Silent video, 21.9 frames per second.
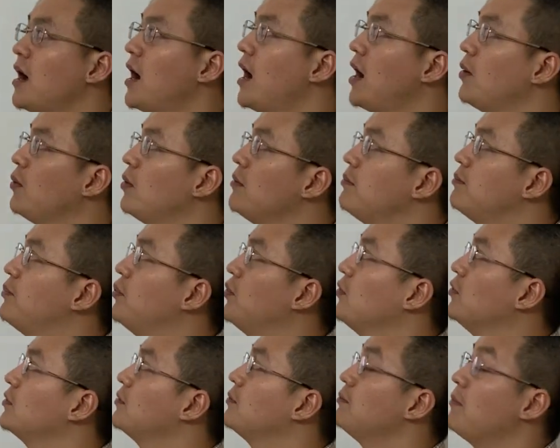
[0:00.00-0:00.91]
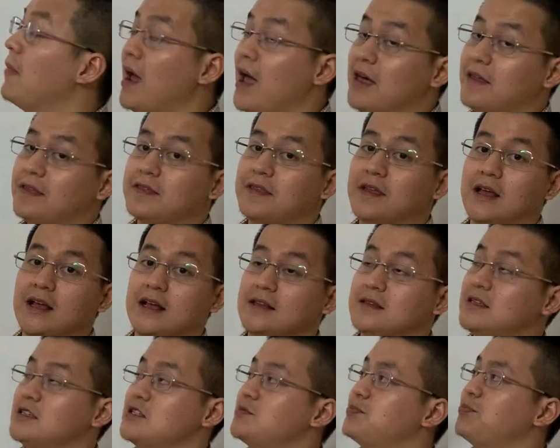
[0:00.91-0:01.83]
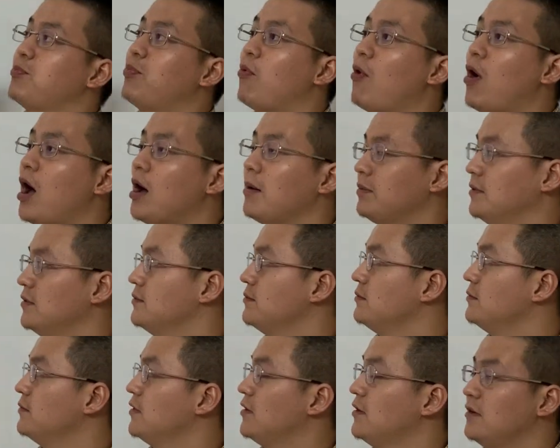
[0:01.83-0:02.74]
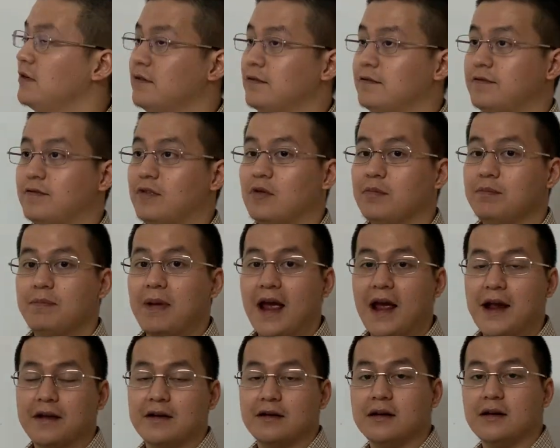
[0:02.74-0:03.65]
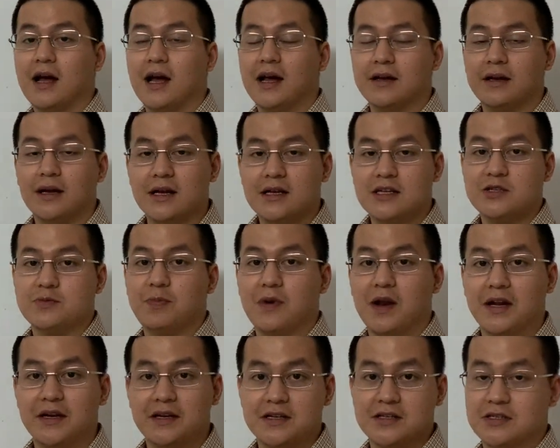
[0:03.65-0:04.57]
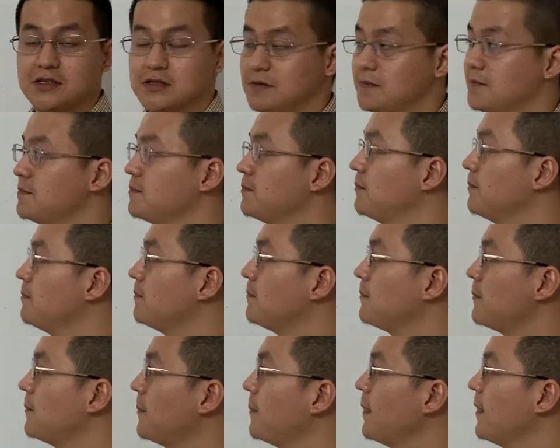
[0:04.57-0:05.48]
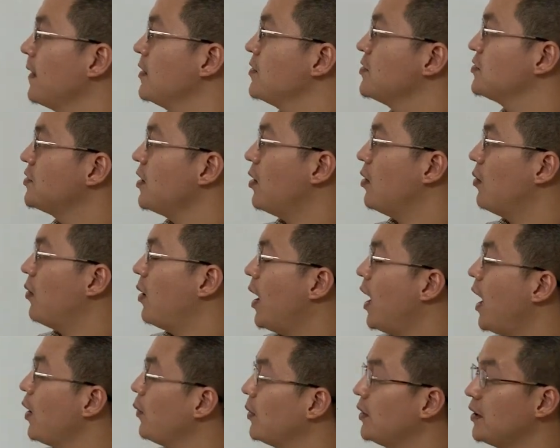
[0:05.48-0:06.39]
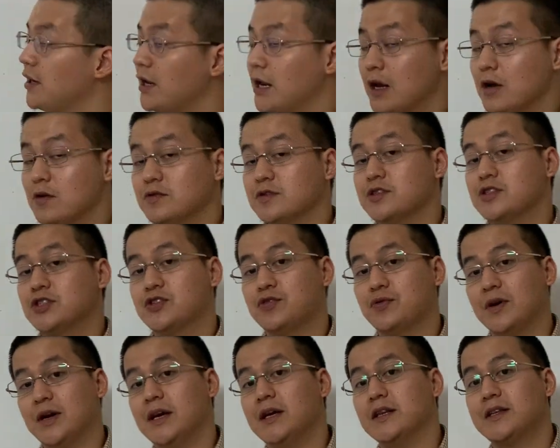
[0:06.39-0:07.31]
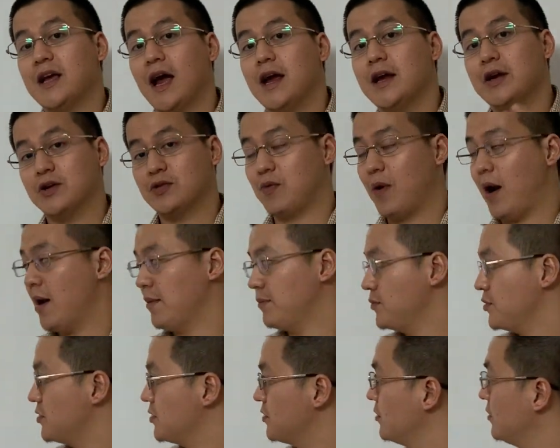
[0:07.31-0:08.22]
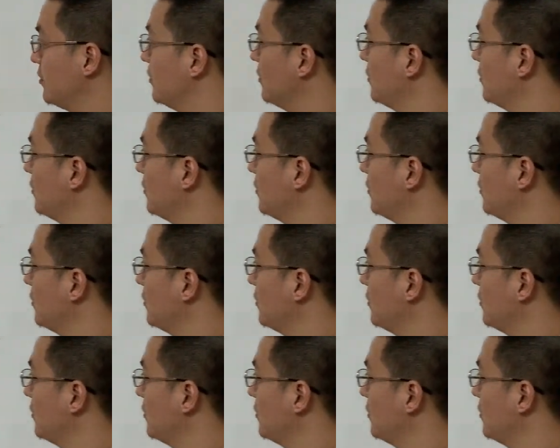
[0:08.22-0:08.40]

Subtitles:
I will put math in this problem for better explanation. So I will use three diagrams